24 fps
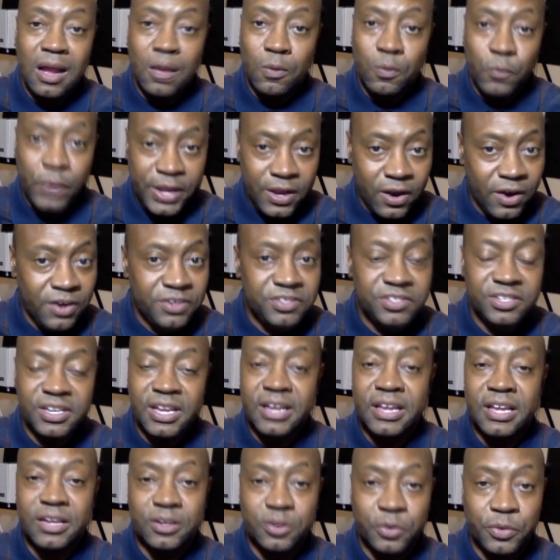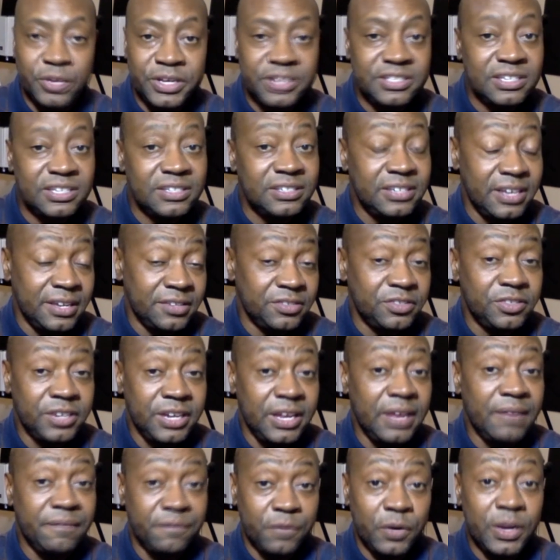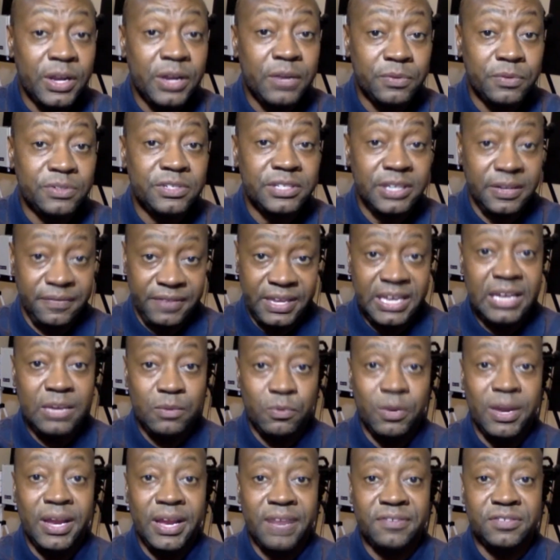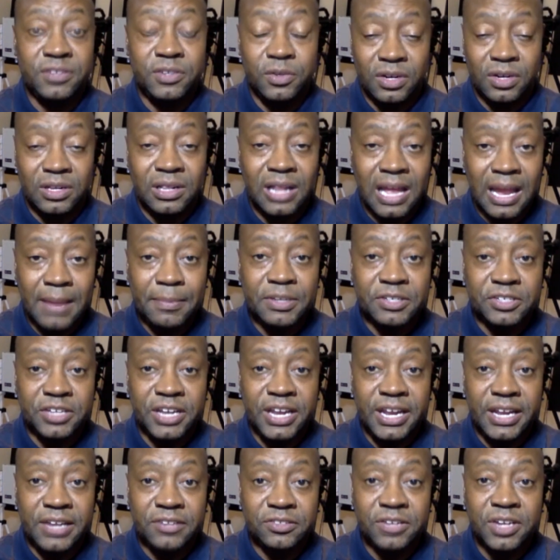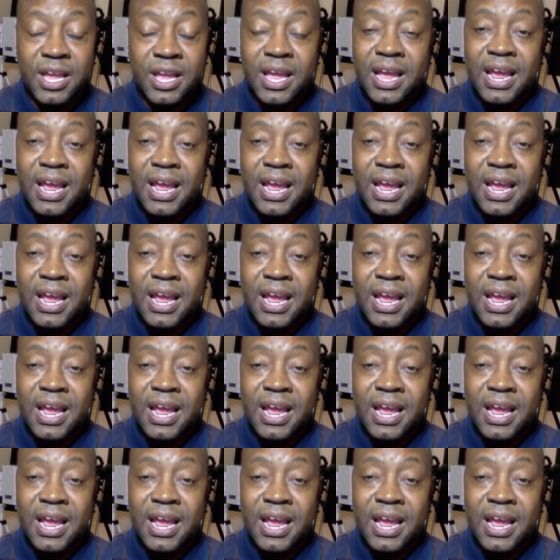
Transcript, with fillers: we are seeing increased intensity and frequency of heat waves due to climate change.